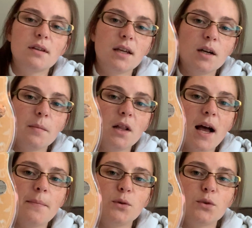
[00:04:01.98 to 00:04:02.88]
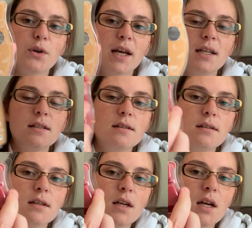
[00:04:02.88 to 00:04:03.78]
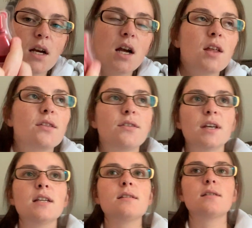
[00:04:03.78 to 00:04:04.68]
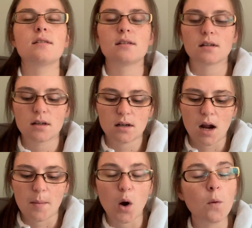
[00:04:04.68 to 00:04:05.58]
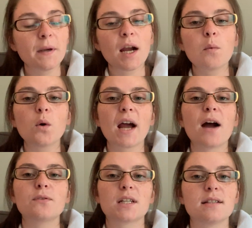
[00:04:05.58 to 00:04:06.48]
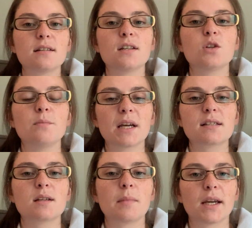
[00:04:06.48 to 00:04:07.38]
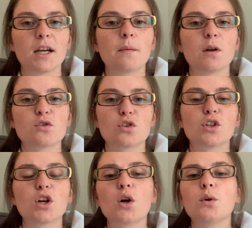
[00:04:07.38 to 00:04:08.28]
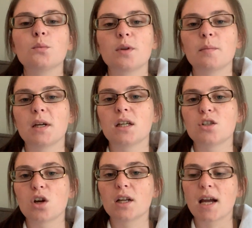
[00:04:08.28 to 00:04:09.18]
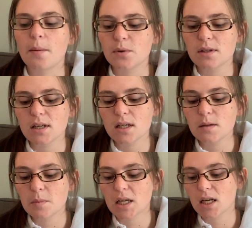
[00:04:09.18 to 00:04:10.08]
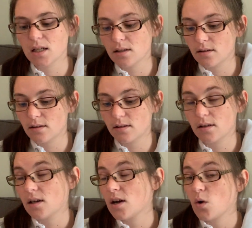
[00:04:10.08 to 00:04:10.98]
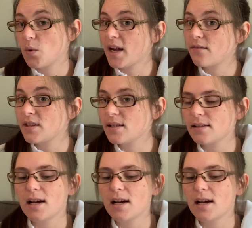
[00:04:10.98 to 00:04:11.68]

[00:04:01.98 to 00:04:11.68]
the caramel apple craze. This, I'm hoping I won't have to continue mixing my caramel sugar cone with my Johnny Appleseed because we have this